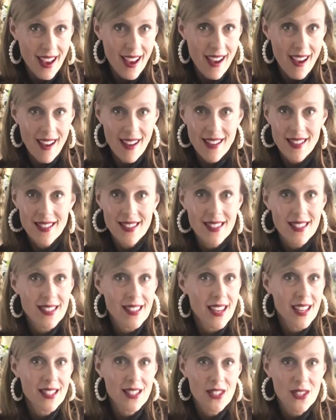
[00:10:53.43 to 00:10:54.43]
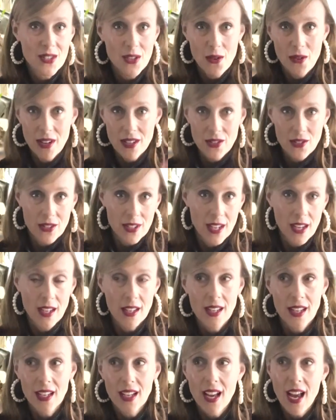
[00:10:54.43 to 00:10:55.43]
and it's so
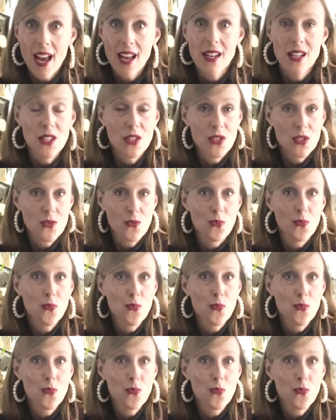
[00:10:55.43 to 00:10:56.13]
entertaining and it's